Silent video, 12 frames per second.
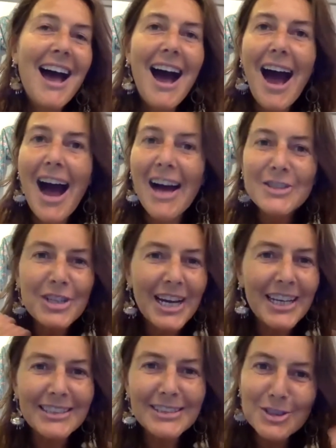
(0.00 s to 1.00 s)

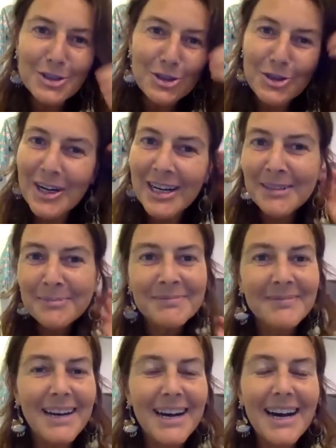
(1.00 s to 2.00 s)
Agile,
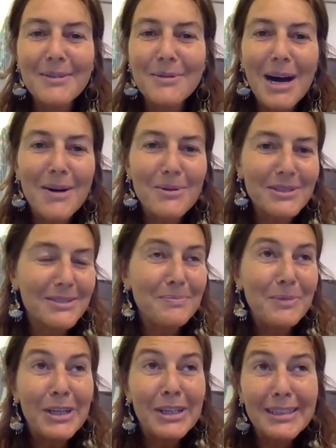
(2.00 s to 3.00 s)
Scrum. I was
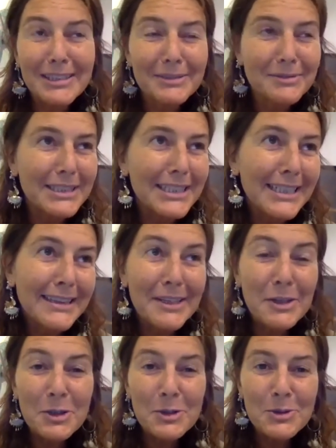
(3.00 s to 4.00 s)
barely reading the
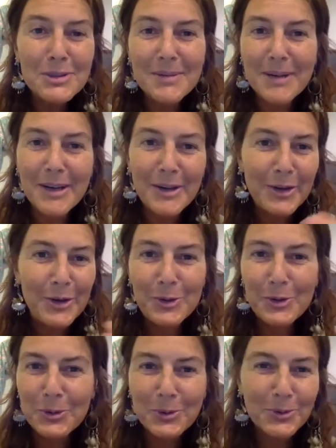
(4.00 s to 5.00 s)
news about
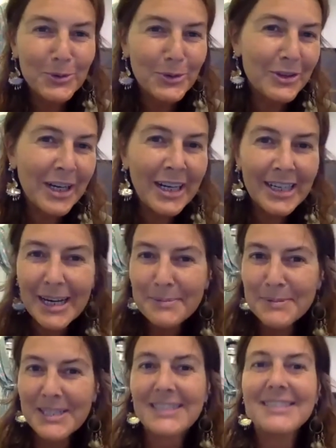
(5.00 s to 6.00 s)
new
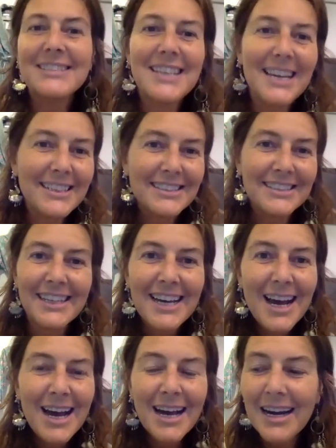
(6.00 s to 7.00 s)
startups and tech
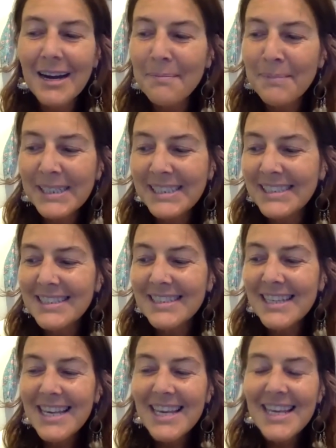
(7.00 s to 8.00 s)
companies.
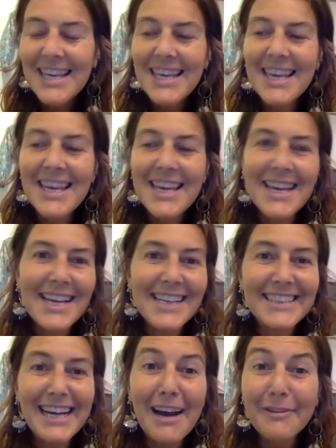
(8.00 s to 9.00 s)

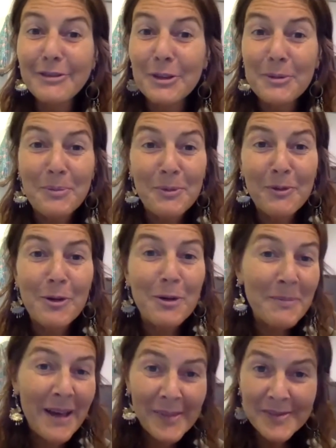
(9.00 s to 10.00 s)
And after 4
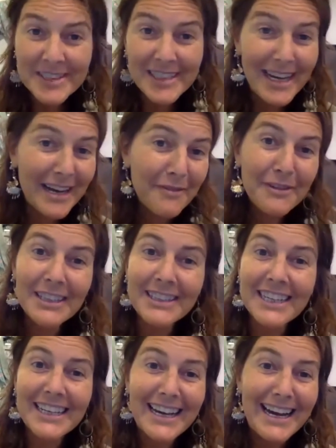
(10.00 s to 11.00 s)
months, I feel
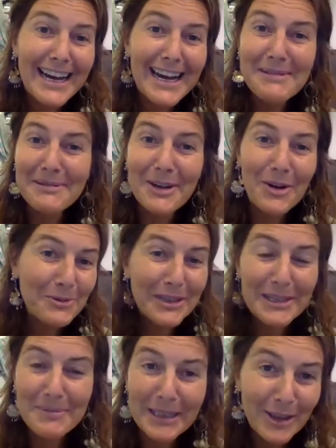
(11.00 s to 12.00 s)
that I
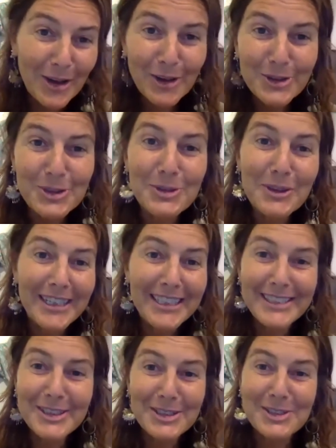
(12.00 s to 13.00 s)
already belong to the
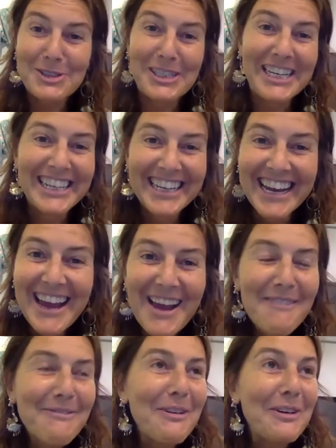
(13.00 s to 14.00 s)
industry
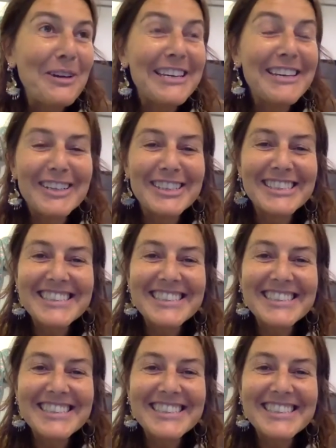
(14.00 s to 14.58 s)
for years.